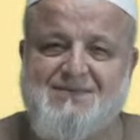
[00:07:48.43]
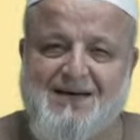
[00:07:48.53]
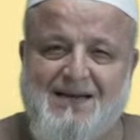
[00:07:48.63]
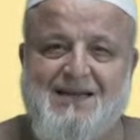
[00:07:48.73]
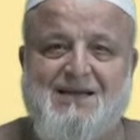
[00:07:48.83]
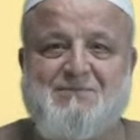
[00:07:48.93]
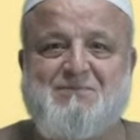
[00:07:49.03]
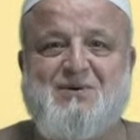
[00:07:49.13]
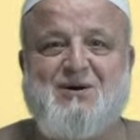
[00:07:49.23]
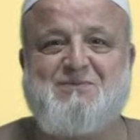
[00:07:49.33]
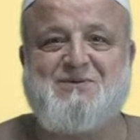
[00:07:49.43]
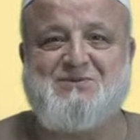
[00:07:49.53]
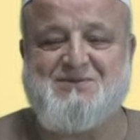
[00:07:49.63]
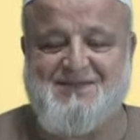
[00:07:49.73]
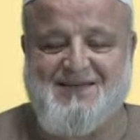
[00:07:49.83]
cleaning
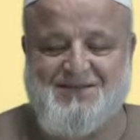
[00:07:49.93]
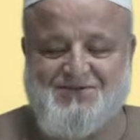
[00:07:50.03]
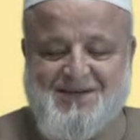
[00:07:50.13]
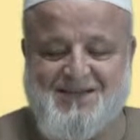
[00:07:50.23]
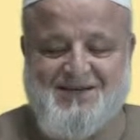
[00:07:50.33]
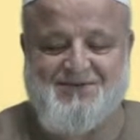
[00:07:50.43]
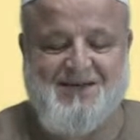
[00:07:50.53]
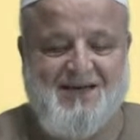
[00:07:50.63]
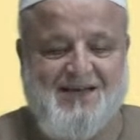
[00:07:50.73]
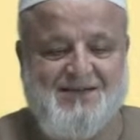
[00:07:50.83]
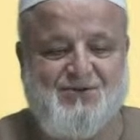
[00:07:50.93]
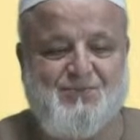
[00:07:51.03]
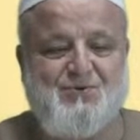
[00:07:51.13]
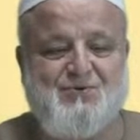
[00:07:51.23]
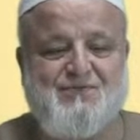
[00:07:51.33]
purpose, inshallah ta'ala, to
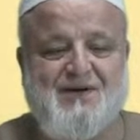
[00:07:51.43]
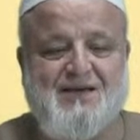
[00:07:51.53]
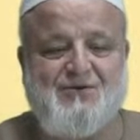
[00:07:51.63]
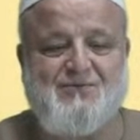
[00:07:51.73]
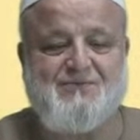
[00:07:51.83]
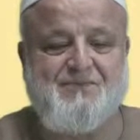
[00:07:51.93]
purify you.